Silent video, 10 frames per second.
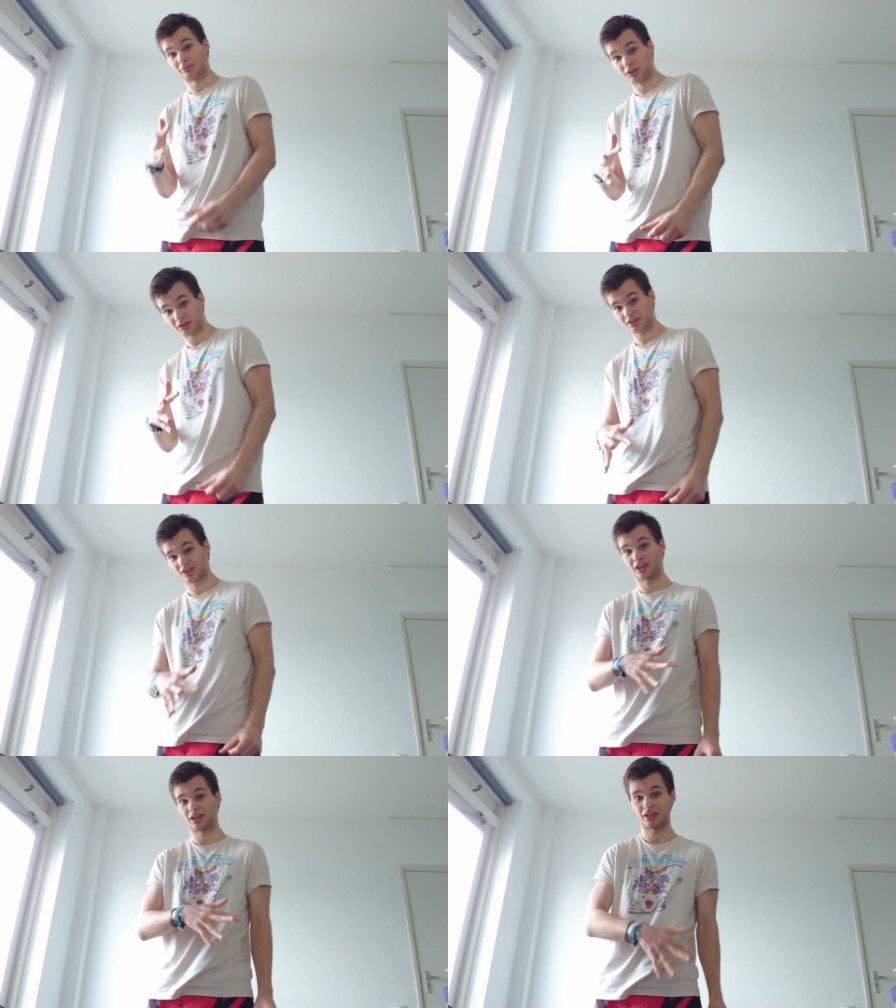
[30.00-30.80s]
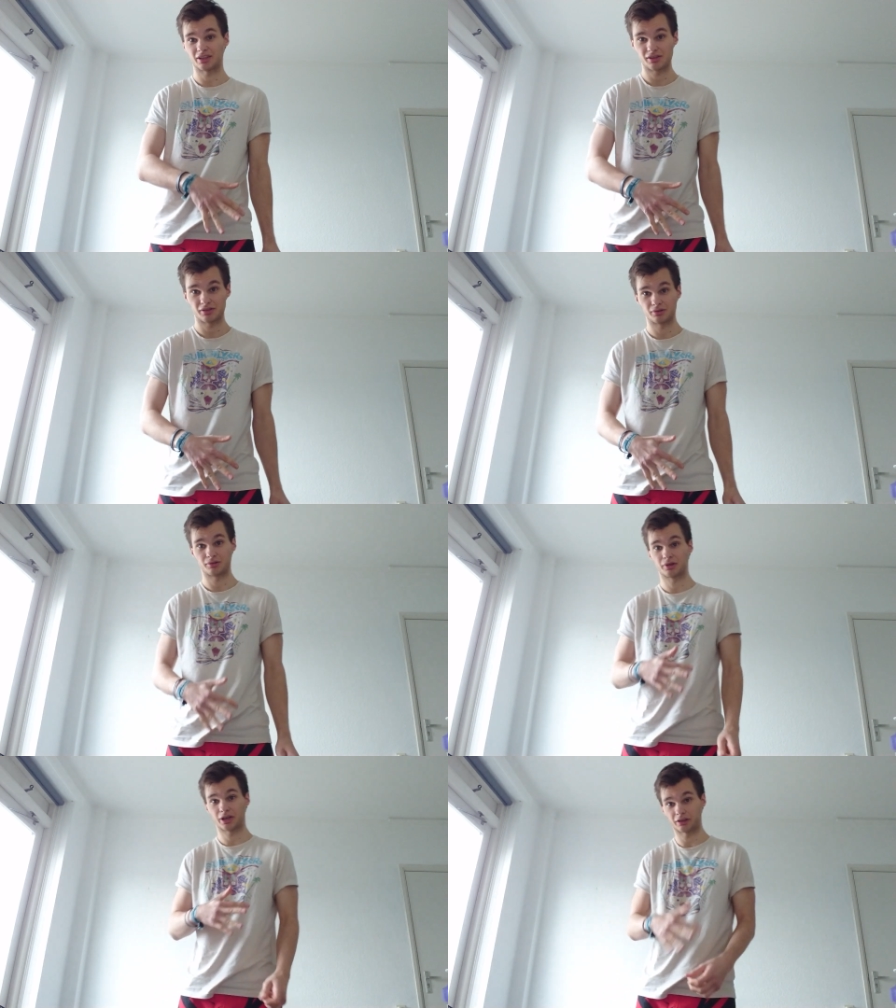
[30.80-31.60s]
I'm not saying that
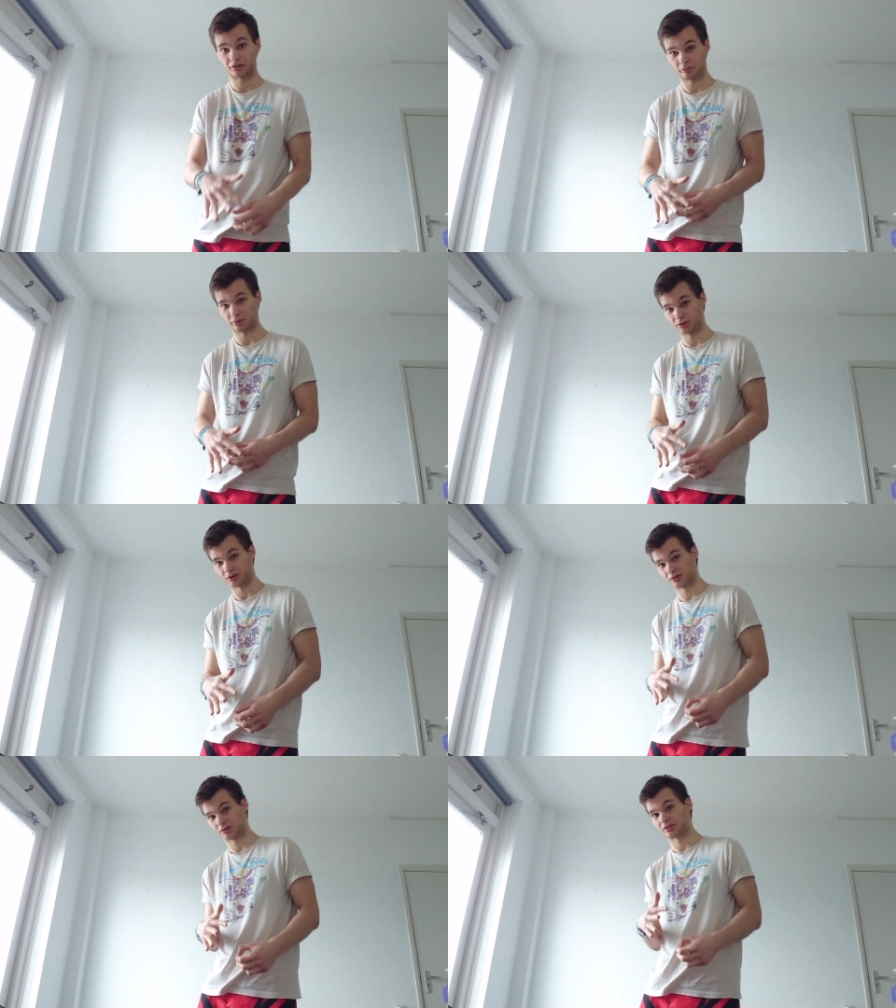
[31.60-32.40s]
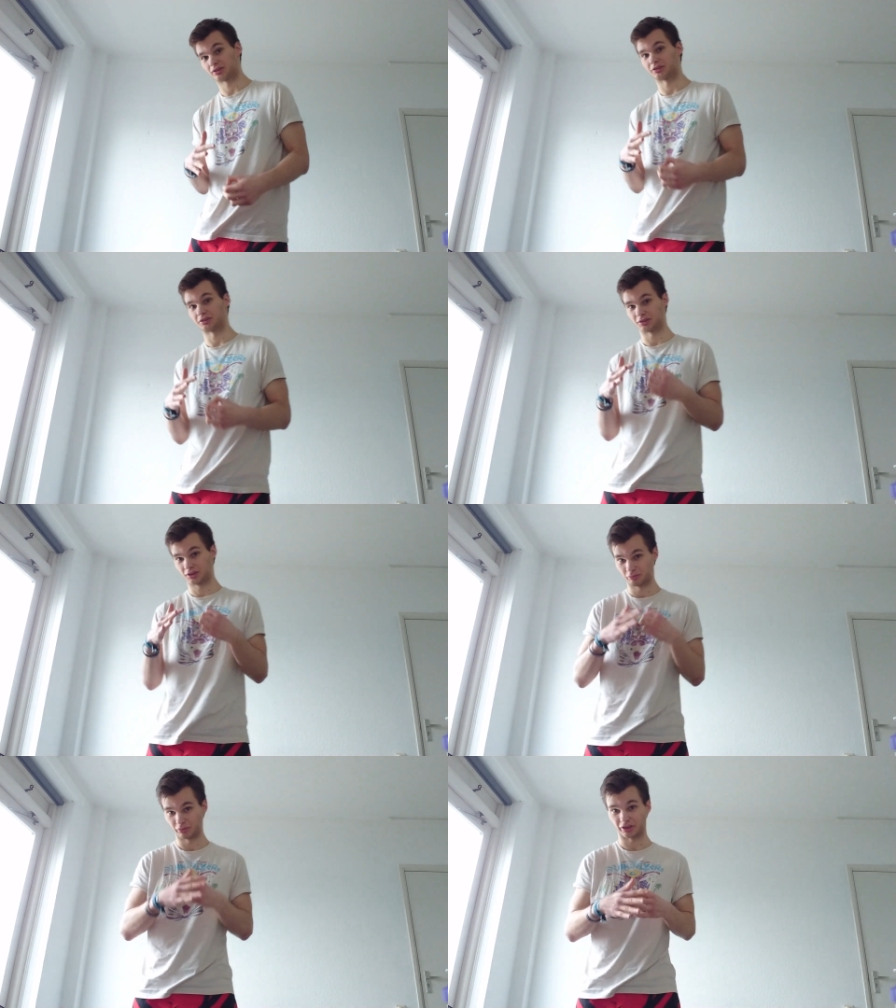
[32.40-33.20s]
you cannot build
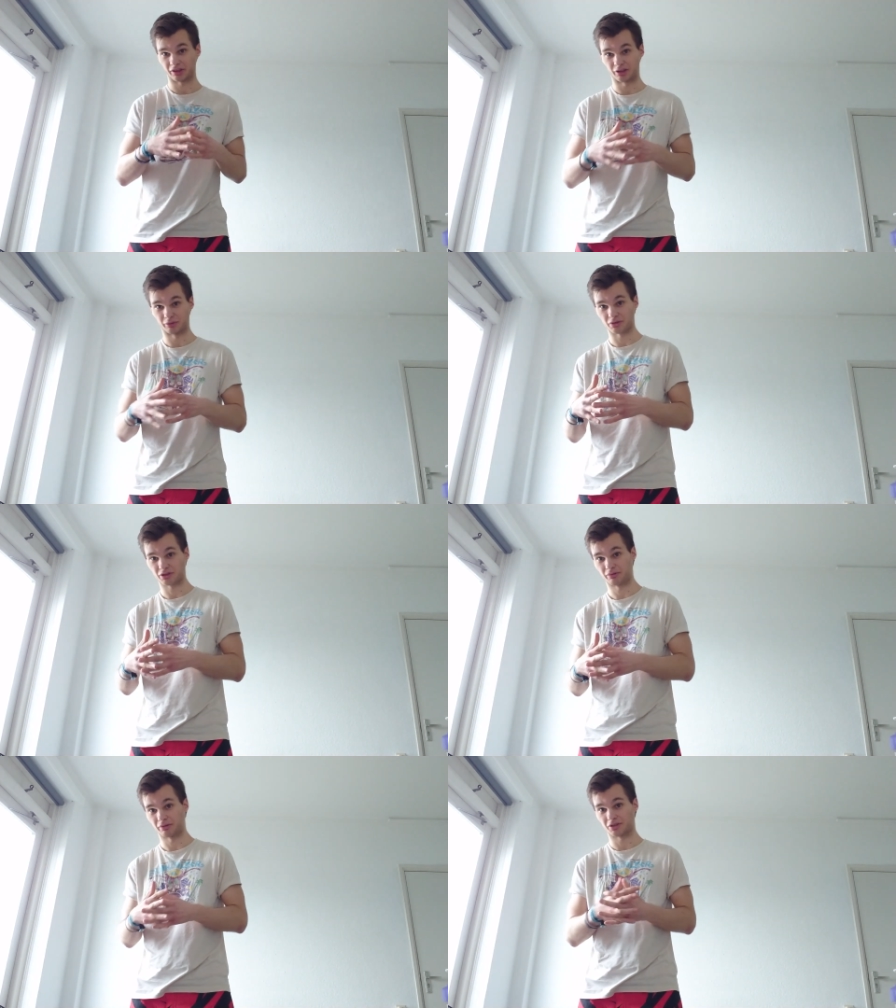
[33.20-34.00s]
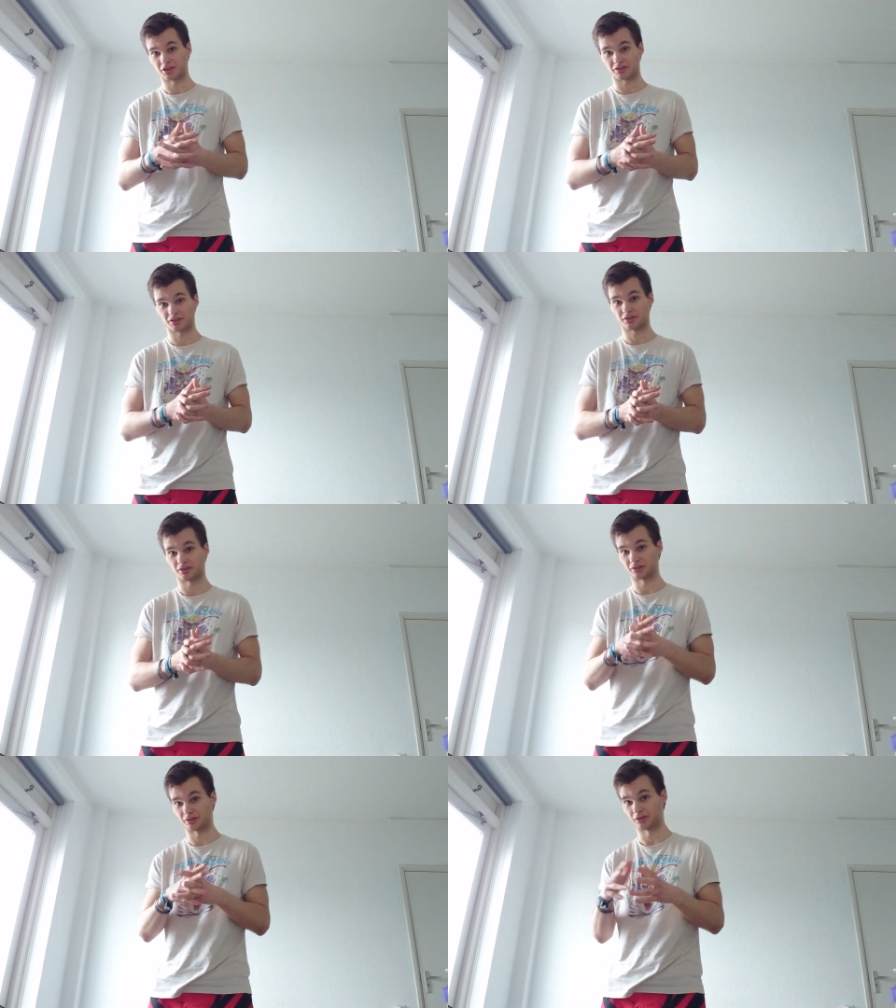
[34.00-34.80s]
big arms with just
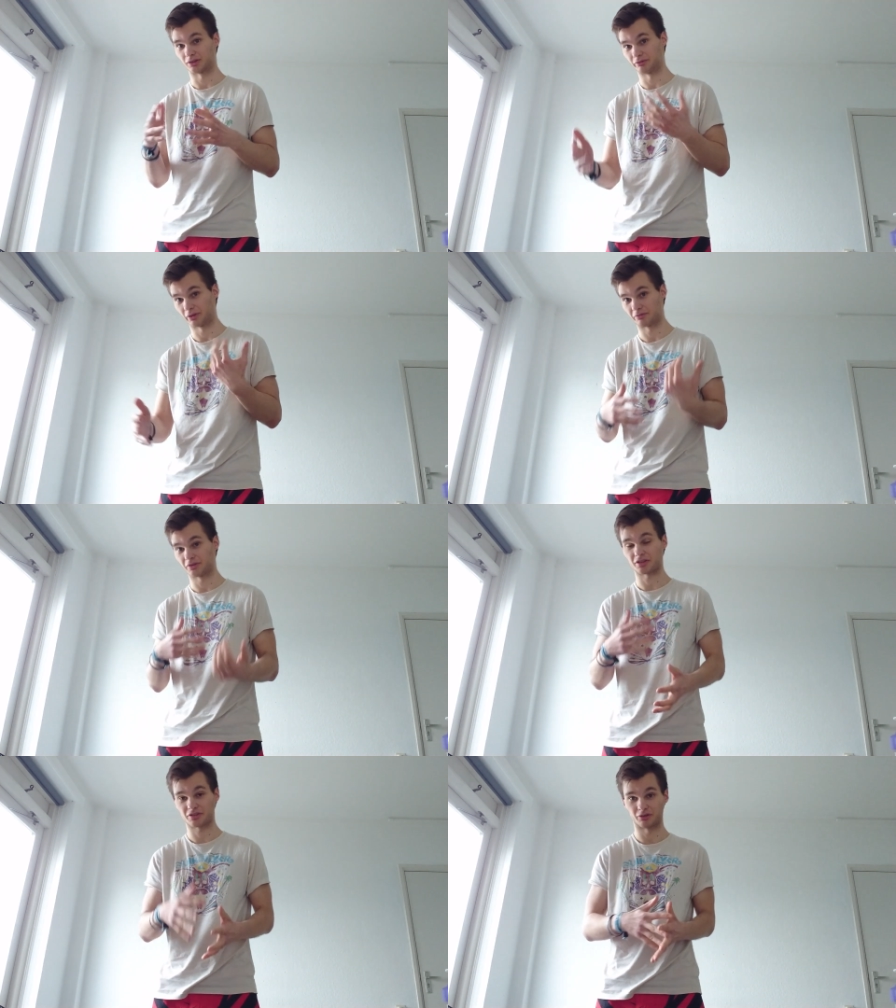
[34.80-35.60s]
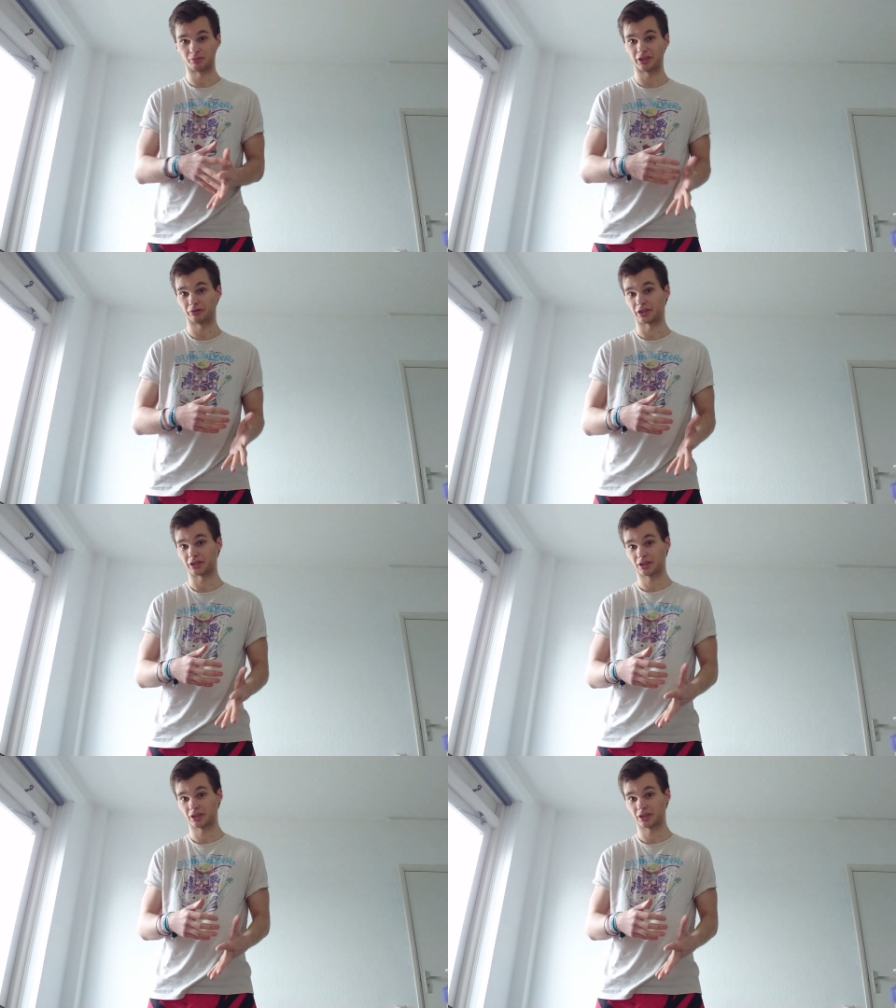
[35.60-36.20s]
your body weight.